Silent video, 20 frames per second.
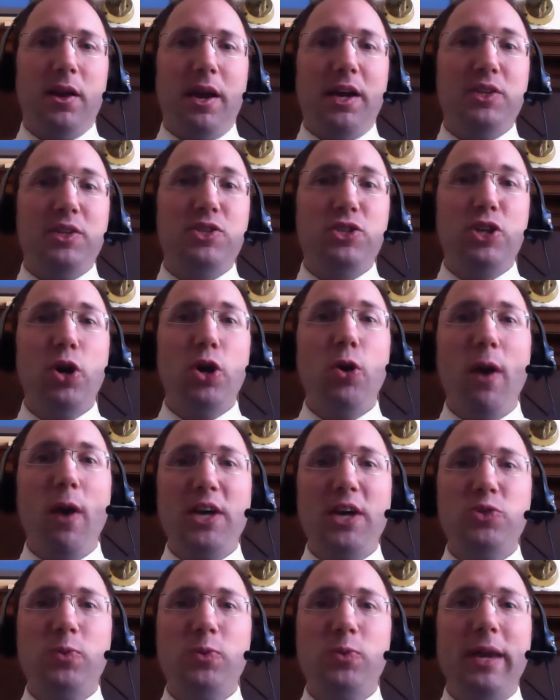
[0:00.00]
And so,
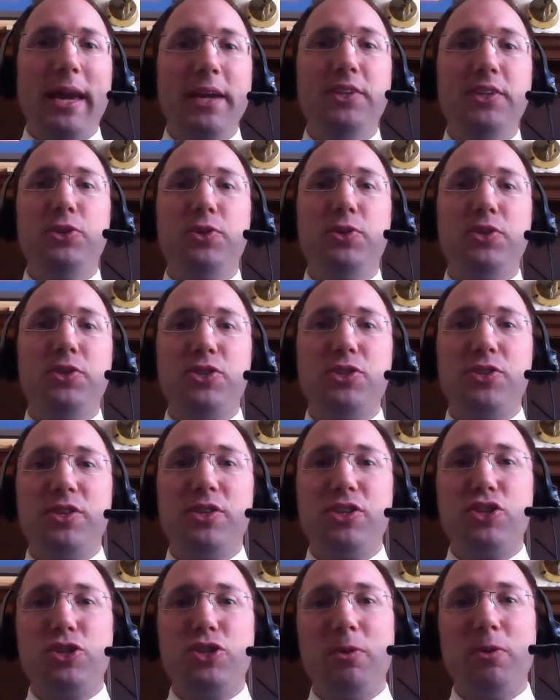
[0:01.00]
as we enter into
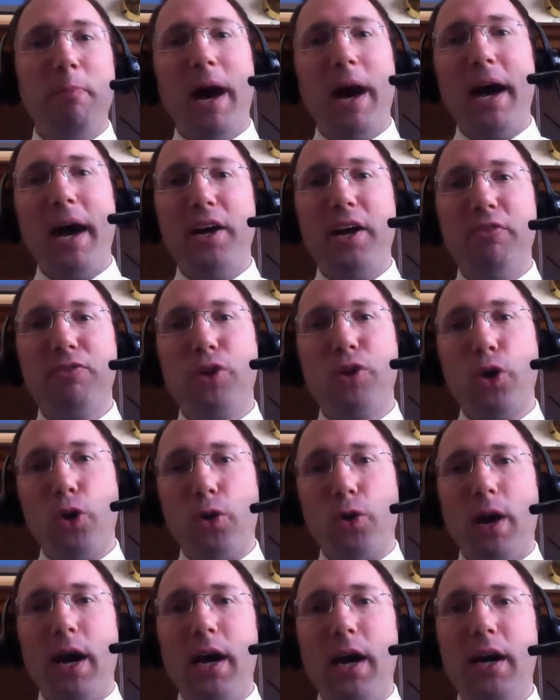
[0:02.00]
this Shabbat of
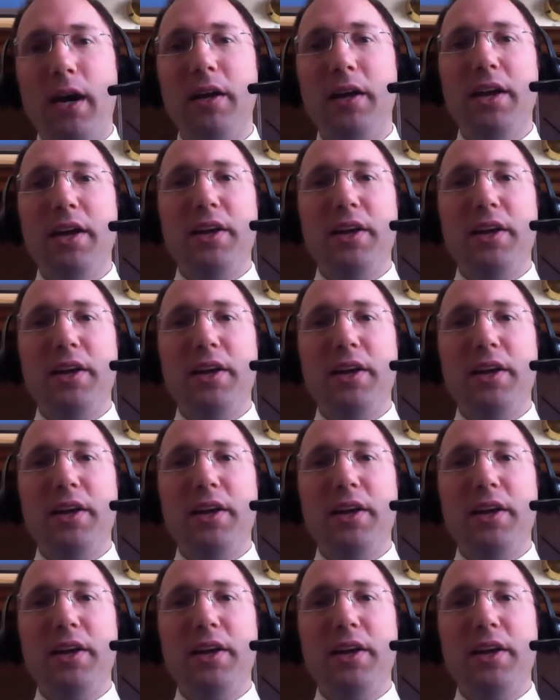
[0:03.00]
Korach,